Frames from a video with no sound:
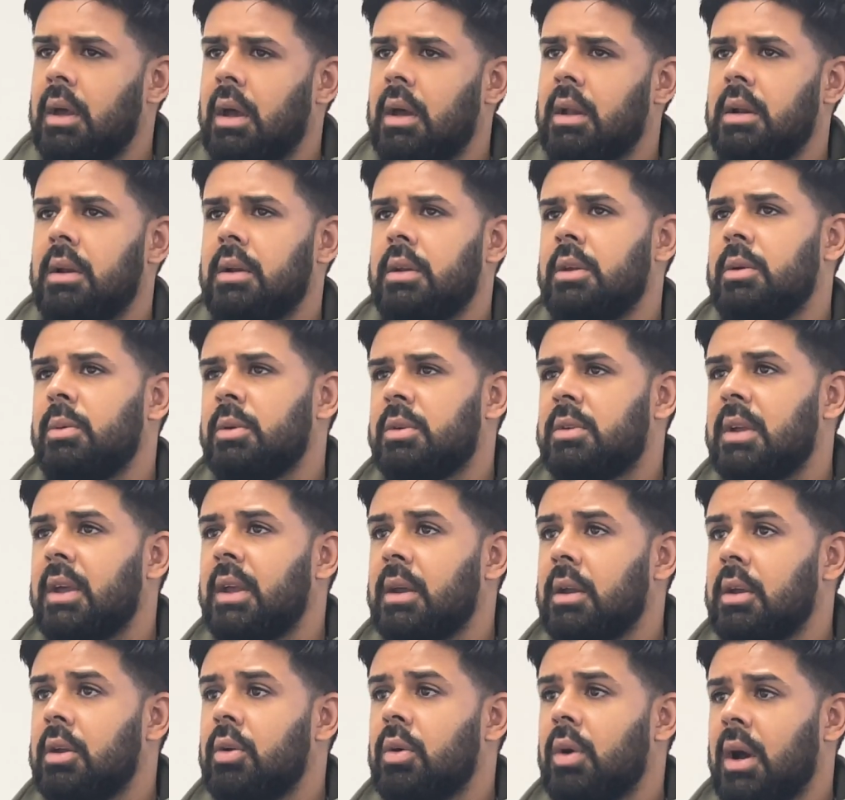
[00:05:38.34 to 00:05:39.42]
and you were saying,
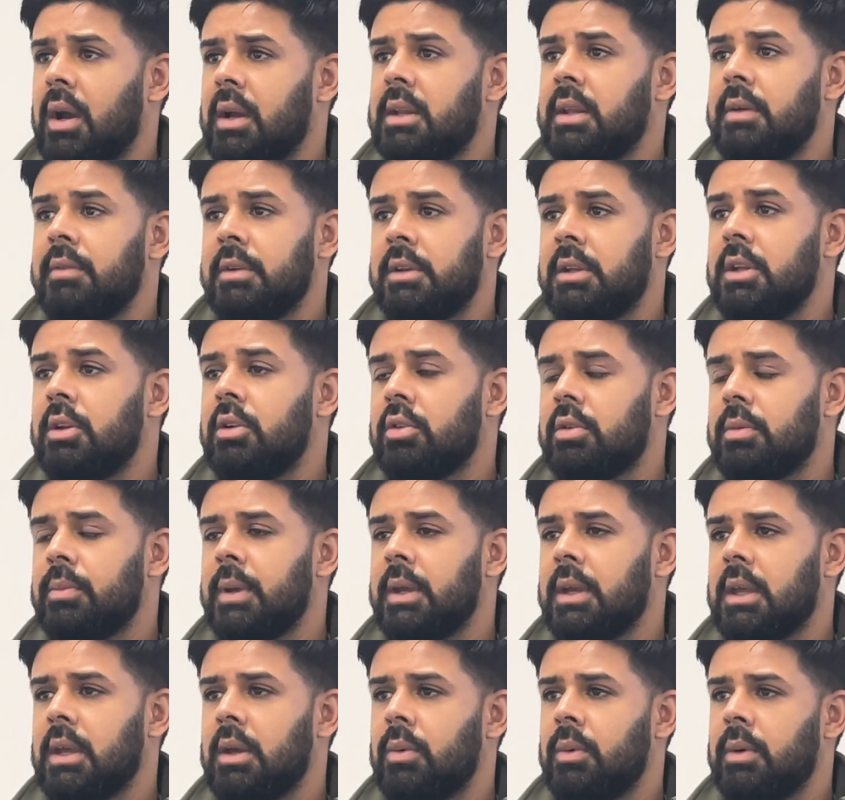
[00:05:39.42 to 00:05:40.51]
you know, activity does
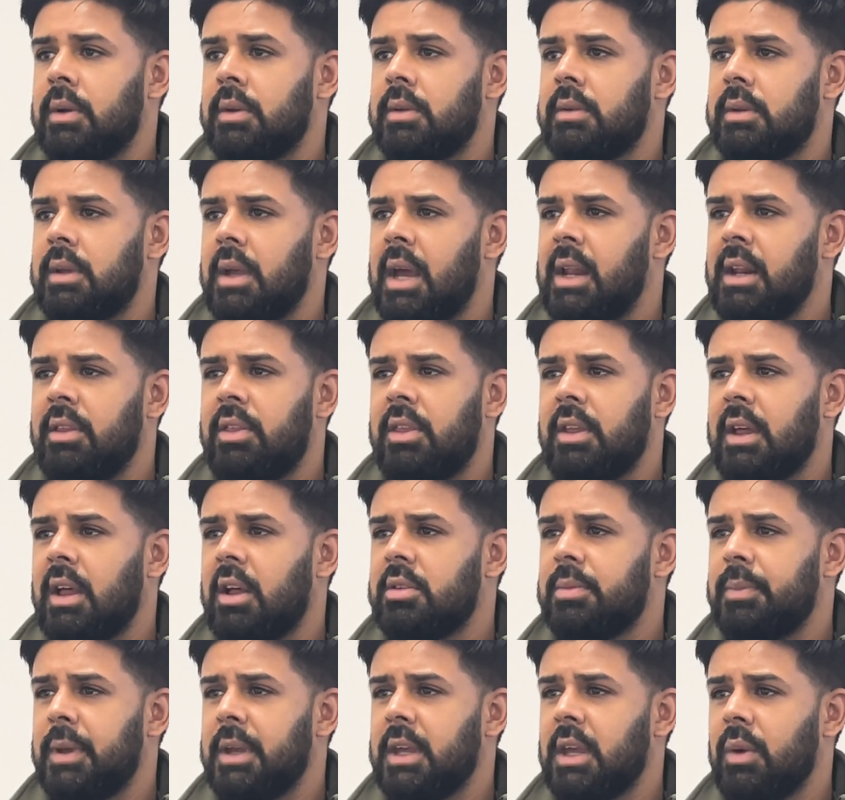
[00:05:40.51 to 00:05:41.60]
make it worse. Anything else
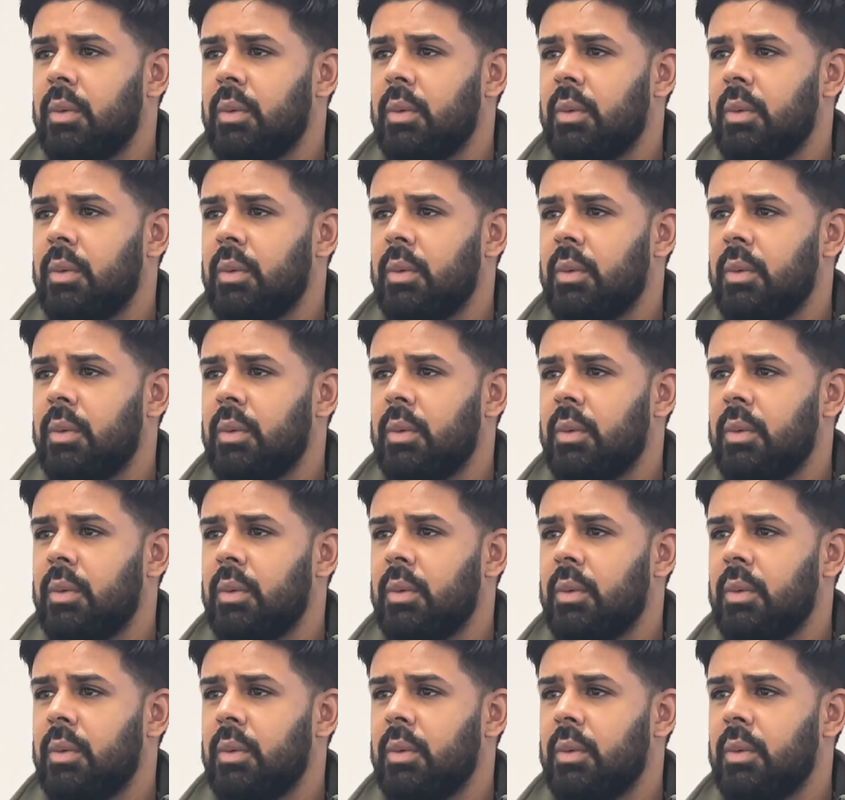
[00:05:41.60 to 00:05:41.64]
make